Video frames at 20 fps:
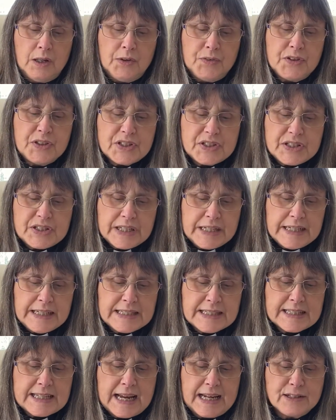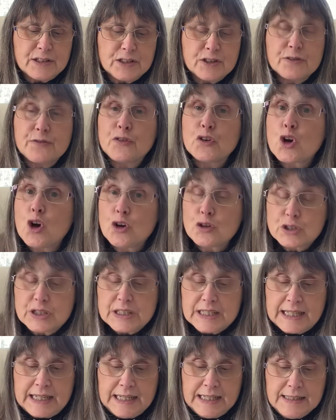"The seed stands for God's
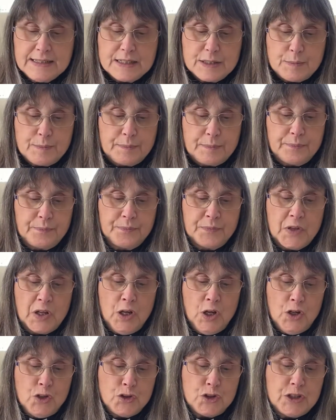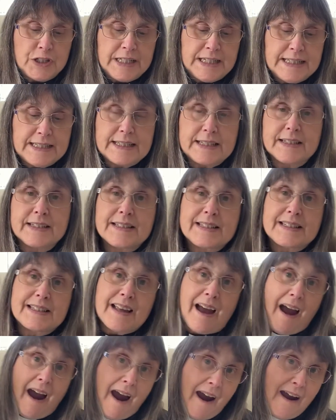kingdom," Jesus
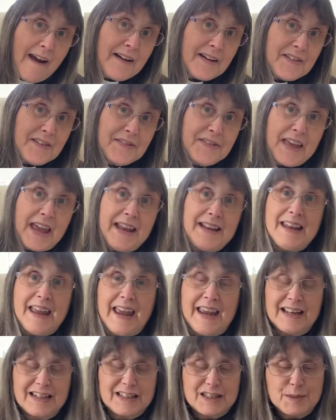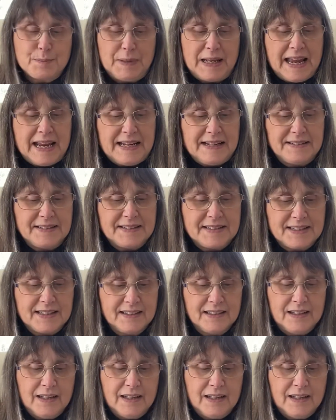then explained.